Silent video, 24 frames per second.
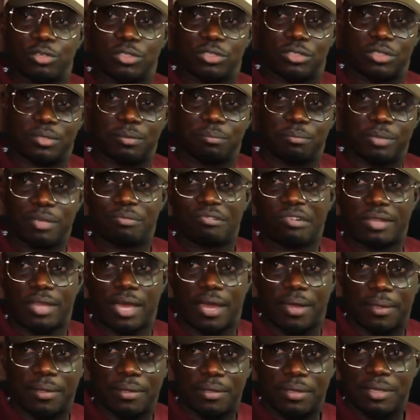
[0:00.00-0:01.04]
Big Brother,
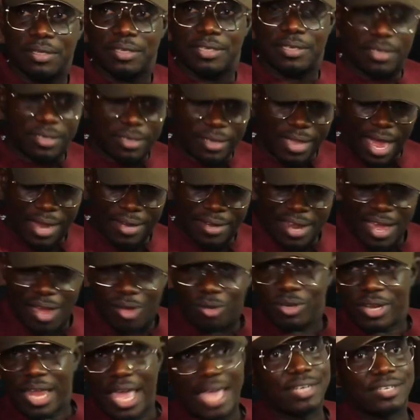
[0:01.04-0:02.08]
they are now
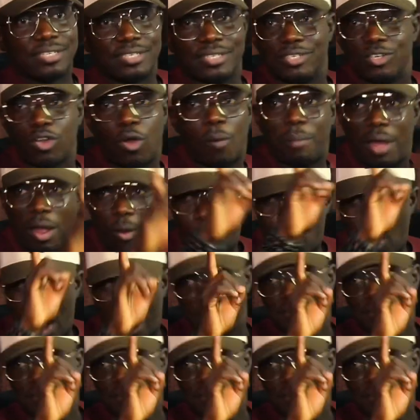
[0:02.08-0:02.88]
like the number one.